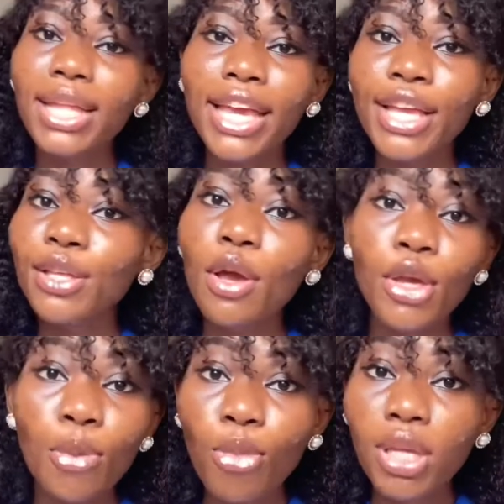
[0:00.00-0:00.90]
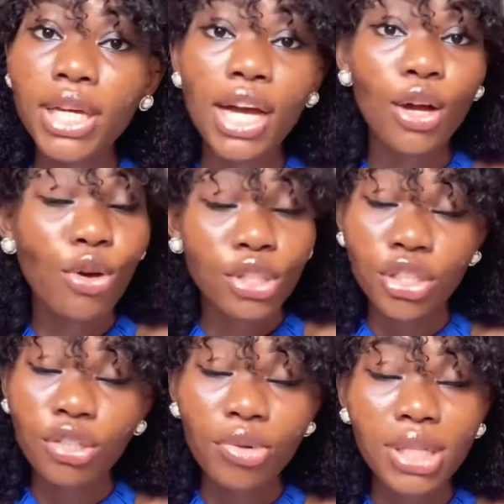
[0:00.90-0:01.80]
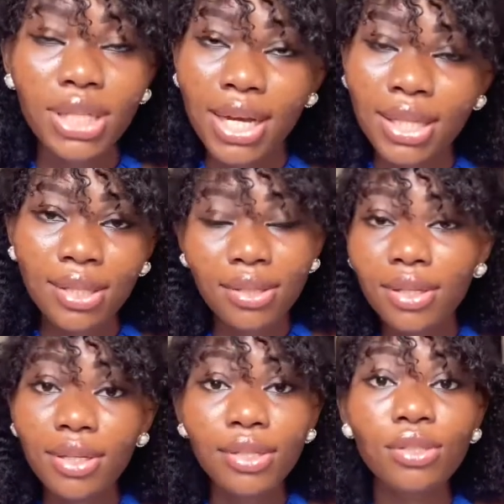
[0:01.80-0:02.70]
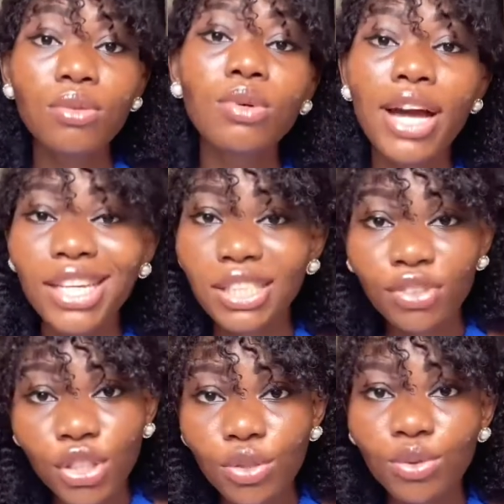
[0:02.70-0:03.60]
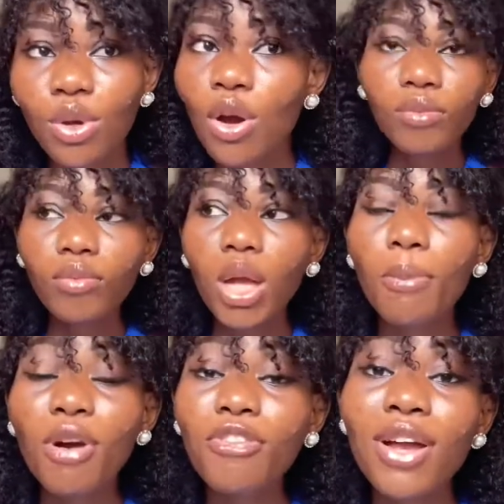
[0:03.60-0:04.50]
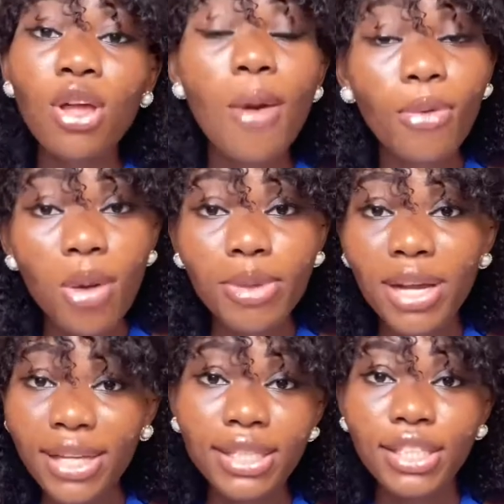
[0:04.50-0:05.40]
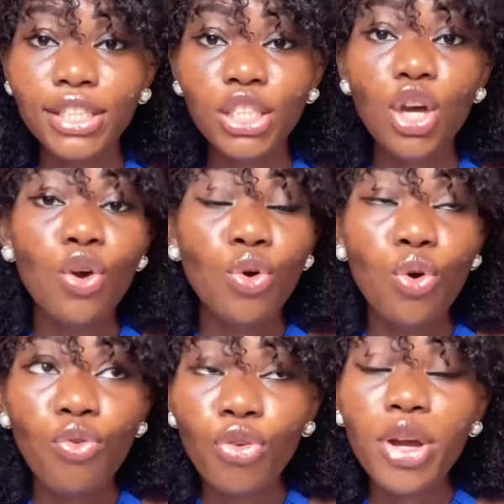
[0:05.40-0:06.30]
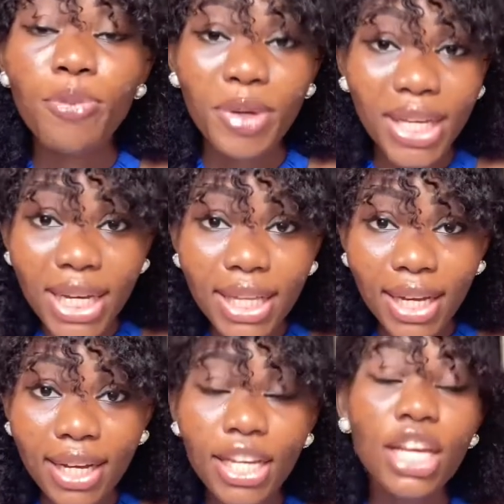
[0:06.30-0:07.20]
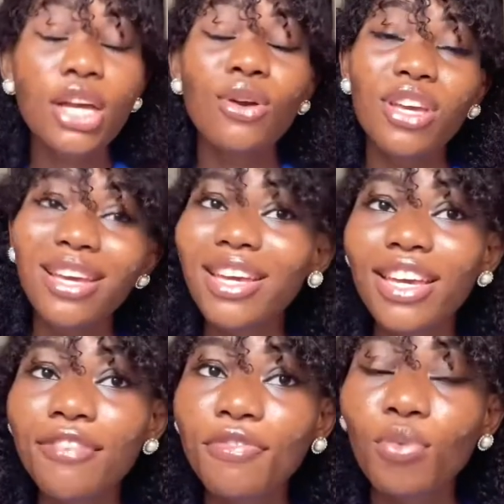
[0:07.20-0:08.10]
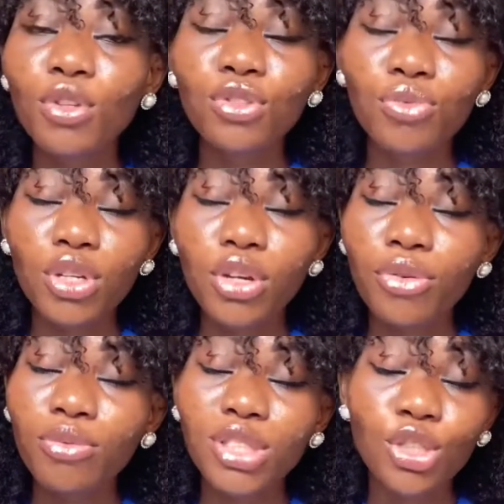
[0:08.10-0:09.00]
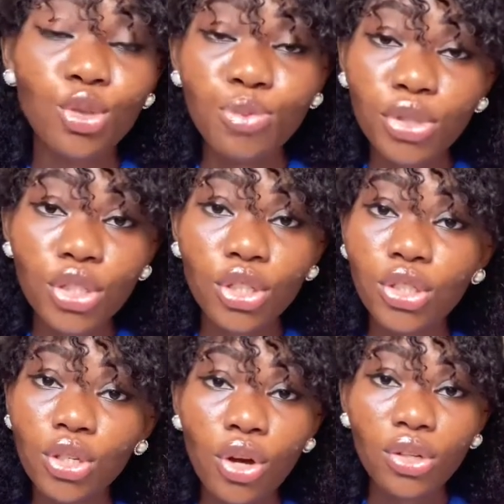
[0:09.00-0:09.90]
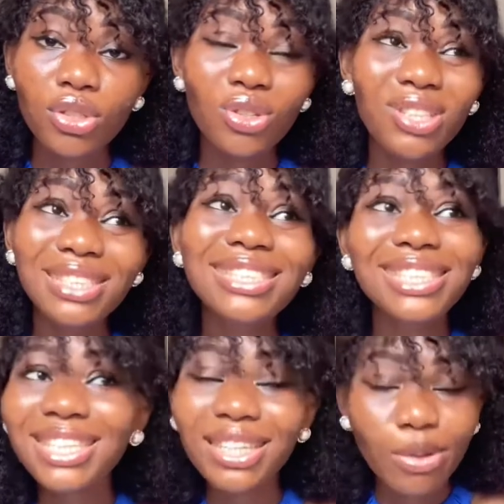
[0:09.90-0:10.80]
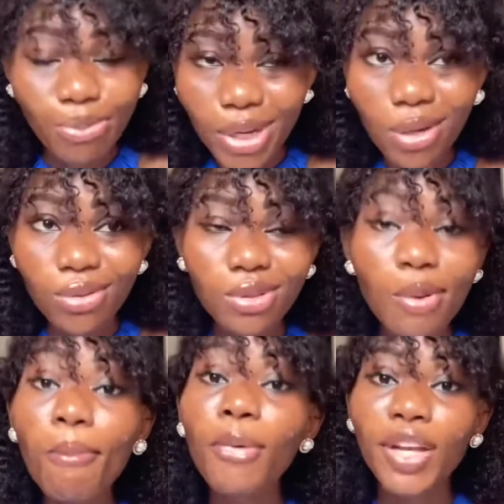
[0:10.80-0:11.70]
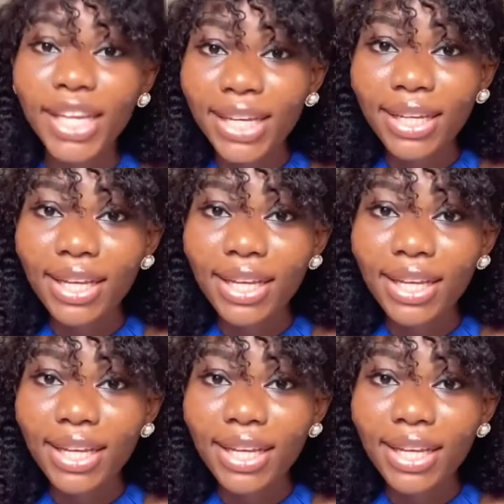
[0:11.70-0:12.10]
then your money can generate and it's cool cash for you but for an upcoming artist for a beginner if you want to um, distribute your songs, don't think about money.